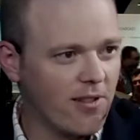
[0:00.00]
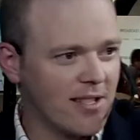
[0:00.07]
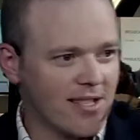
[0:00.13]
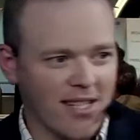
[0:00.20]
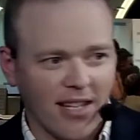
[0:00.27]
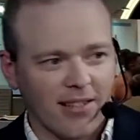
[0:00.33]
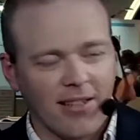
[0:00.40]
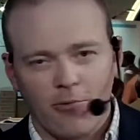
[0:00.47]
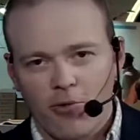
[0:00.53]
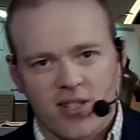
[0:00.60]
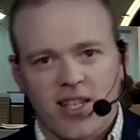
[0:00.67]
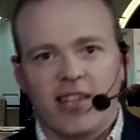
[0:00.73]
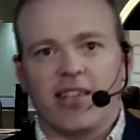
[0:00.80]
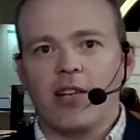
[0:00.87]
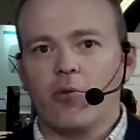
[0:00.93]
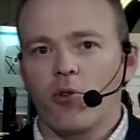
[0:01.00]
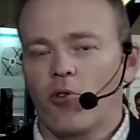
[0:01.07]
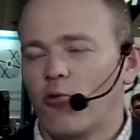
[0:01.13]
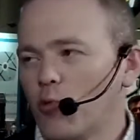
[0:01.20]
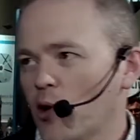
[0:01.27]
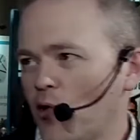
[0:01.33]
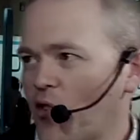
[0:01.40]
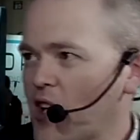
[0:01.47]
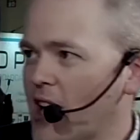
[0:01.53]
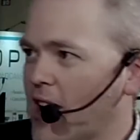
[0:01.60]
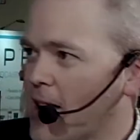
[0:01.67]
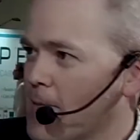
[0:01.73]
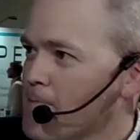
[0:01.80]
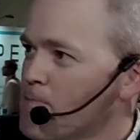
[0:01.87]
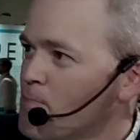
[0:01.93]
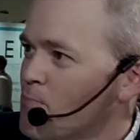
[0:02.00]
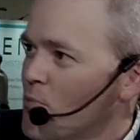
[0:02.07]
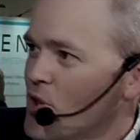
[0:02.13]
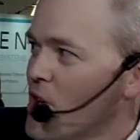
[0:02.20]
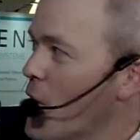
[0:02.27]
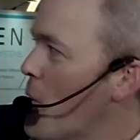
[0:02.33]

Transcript: suddenly, we're suddenly, we're, we're feeding, you know,